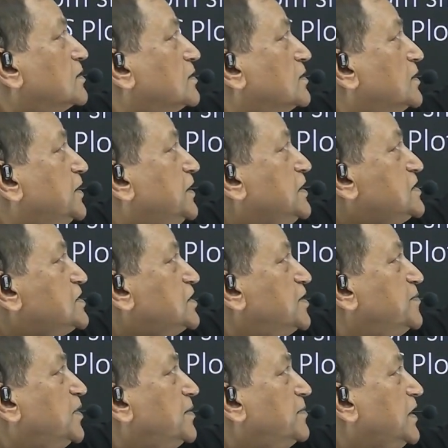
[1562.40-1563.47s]
D
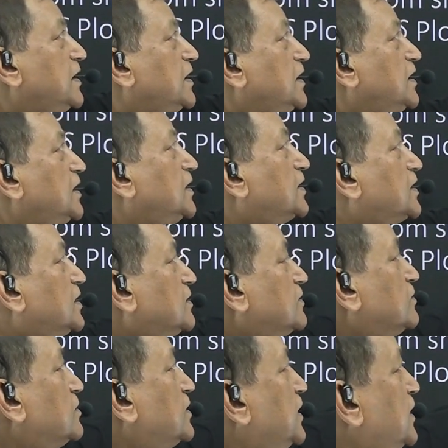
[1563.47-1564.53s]
sigma by D delta
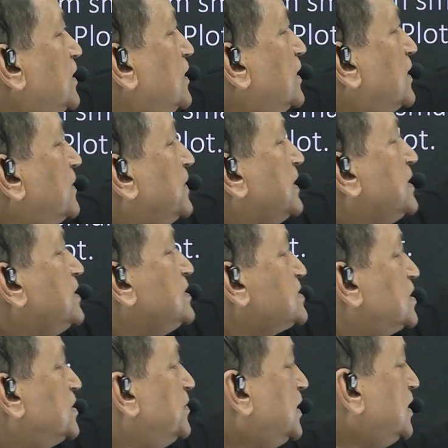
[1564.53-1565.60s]
or D delta by D
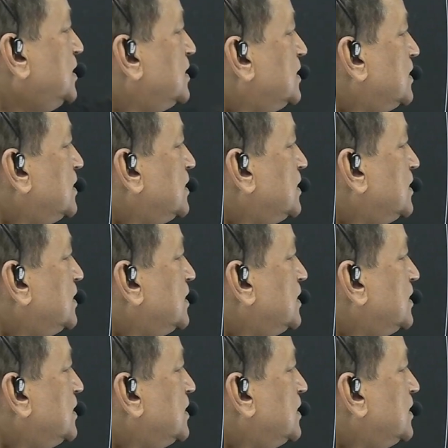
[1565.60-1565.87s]
sigma,